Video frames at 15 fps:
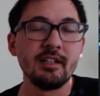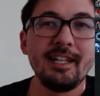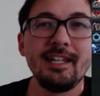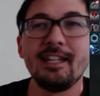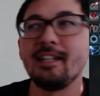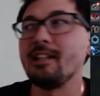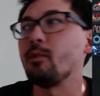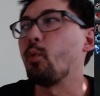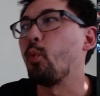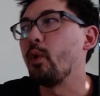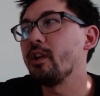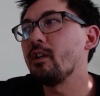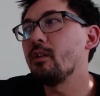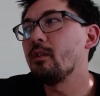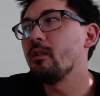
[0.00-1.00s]
It
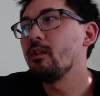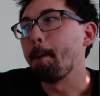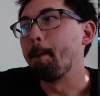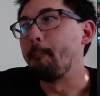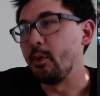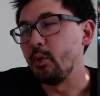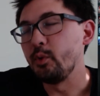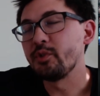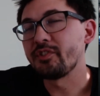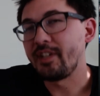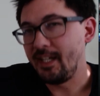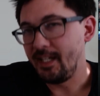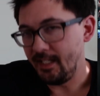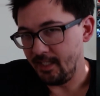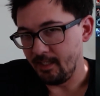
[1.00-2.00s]
will boost
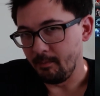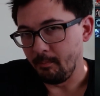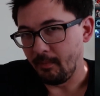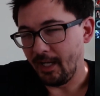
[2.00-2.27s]
him.